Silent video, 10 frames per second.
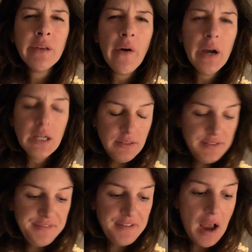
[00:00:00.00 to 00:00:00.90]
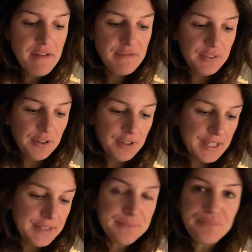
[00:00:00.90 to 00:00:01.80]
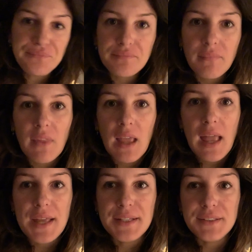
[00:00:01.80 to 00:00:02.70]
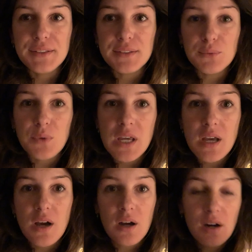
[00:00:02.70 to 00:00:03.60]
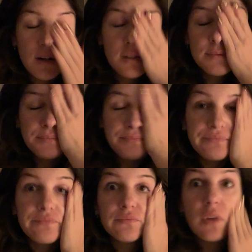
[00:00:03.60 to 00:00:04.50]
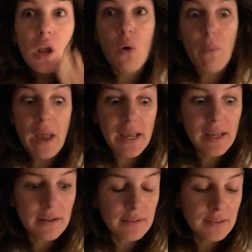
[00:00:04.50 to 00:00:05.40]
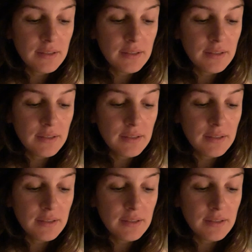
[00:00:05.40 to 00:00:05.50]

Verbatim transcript: So it's 5.30 and we are awake